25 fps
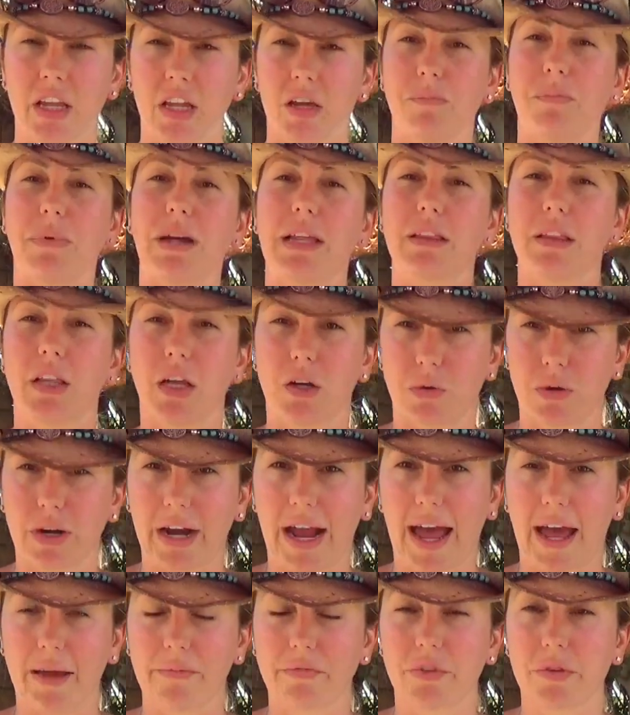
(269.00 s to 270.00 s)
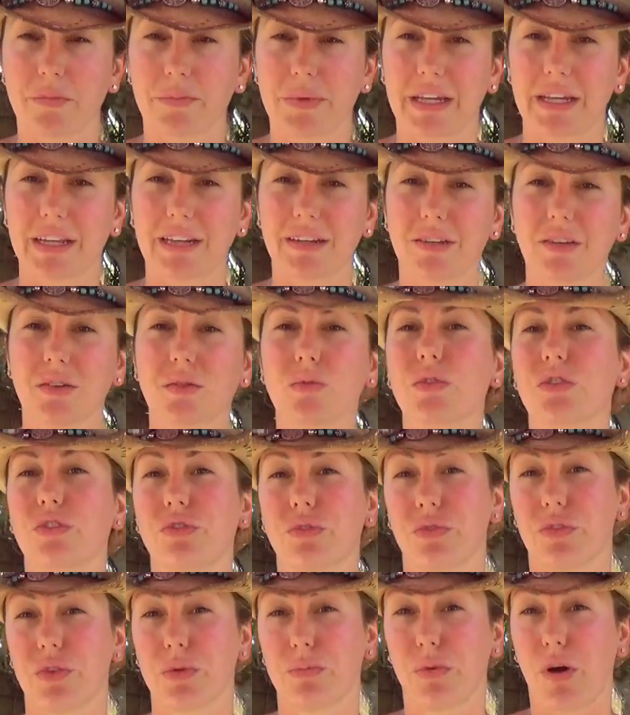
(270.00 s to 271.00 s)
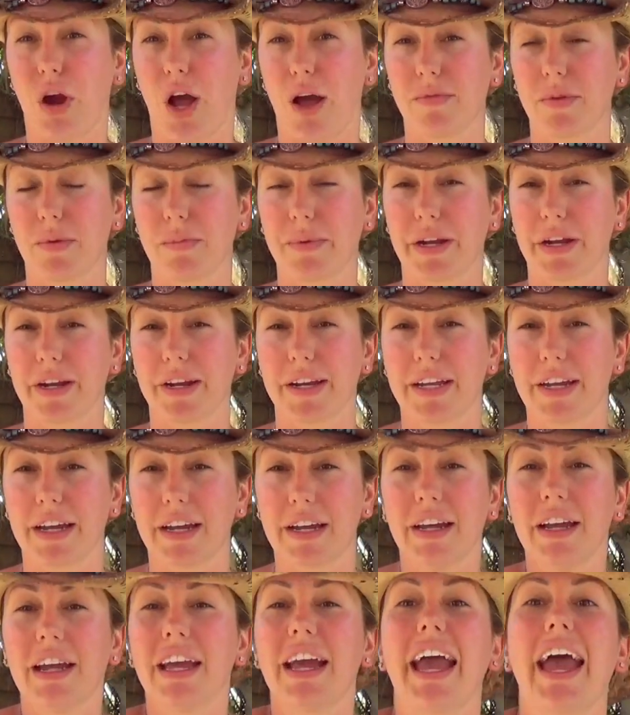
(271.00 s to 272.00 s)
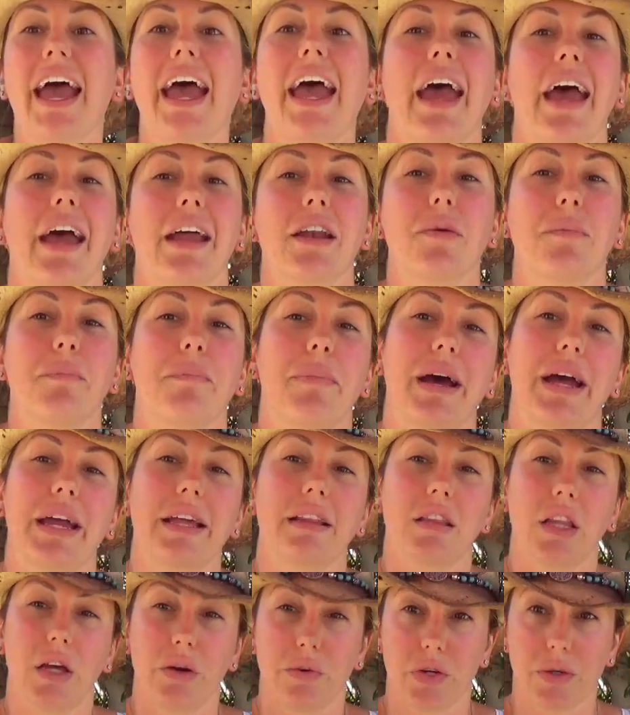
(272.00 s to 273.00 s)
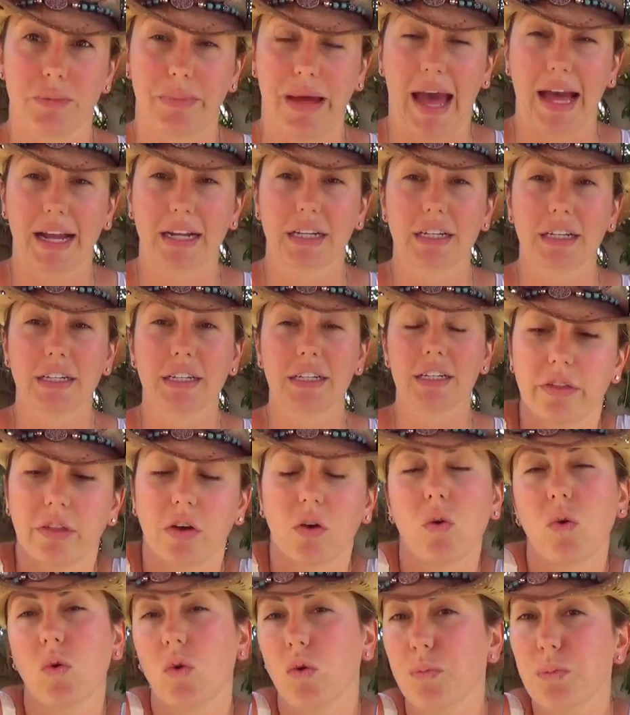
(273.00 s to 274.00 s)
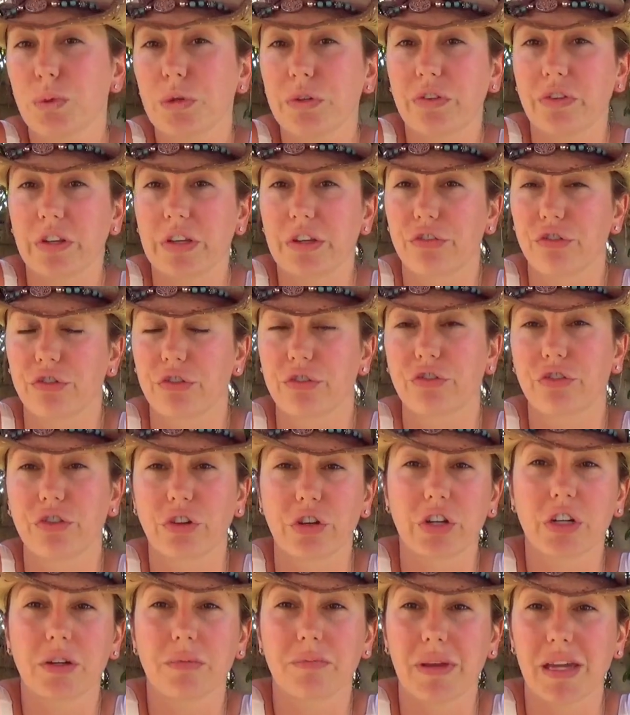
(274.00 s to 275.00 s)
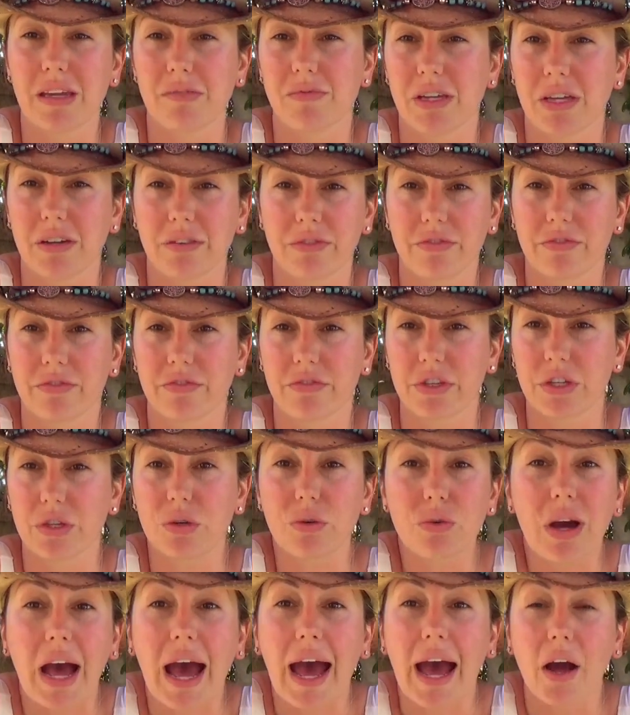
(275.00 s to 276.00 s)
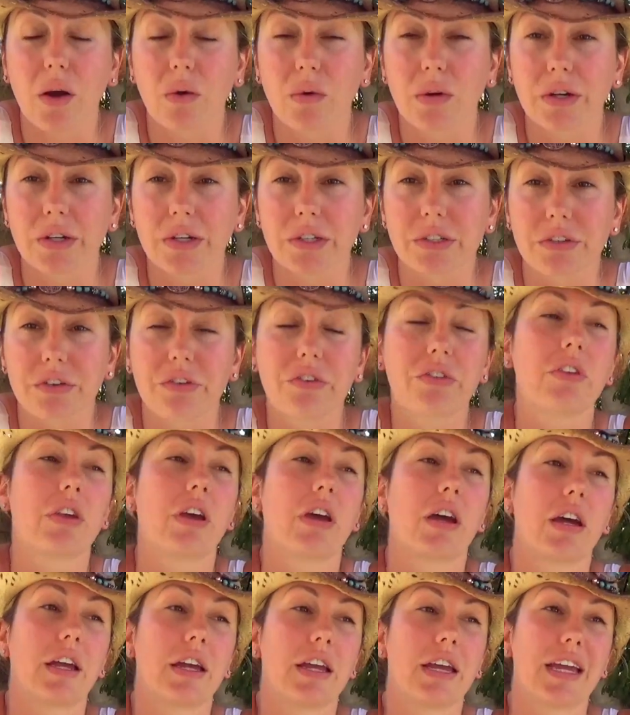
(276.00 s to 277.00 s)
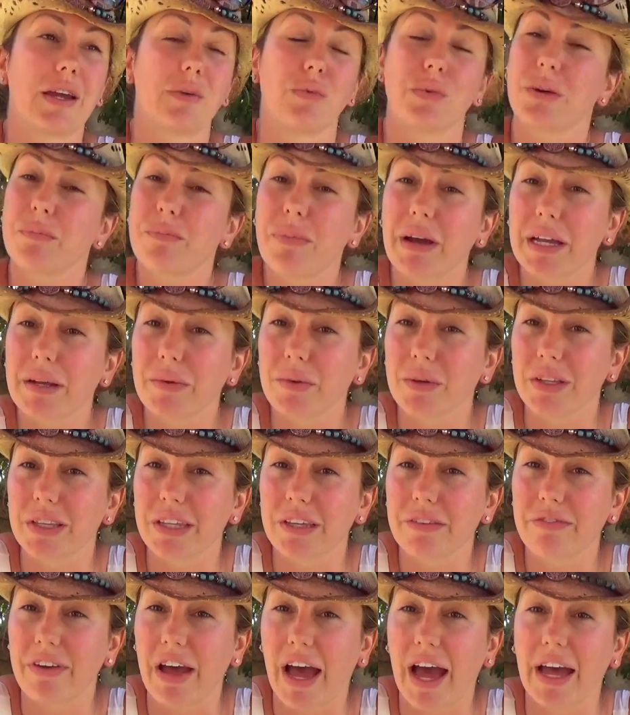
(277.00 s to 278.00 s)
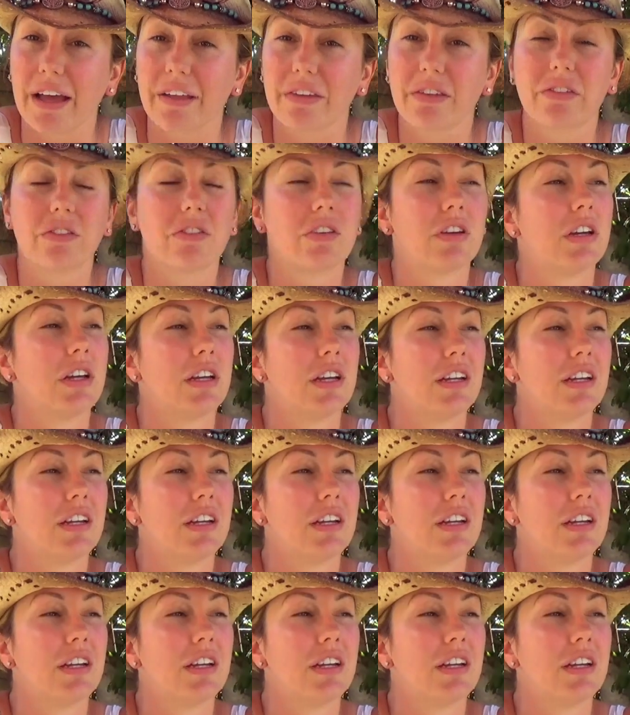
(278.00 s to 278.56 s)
my lower abdomen, which was a problem area, and my lower back. The whole procedure took maybe a few hours. It went by really fast.